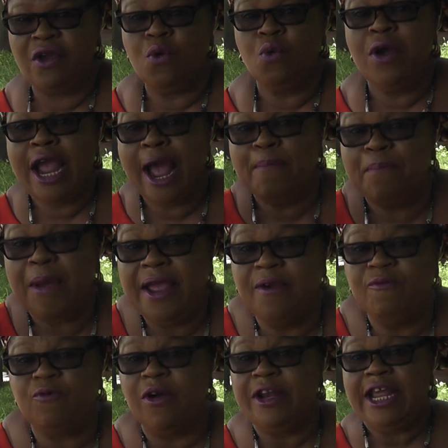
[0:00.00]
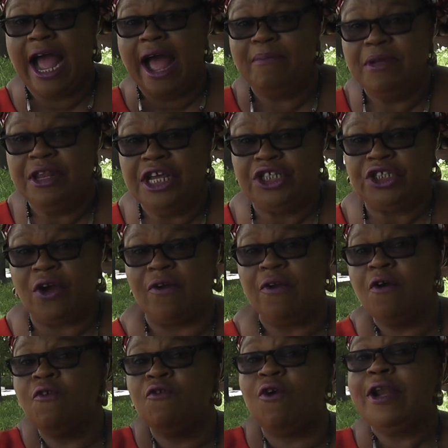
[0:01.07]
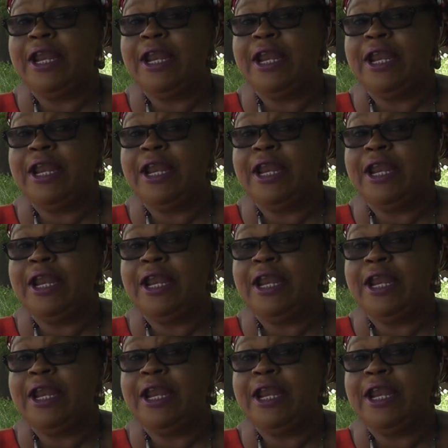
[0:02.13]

We are paying for the ammunition for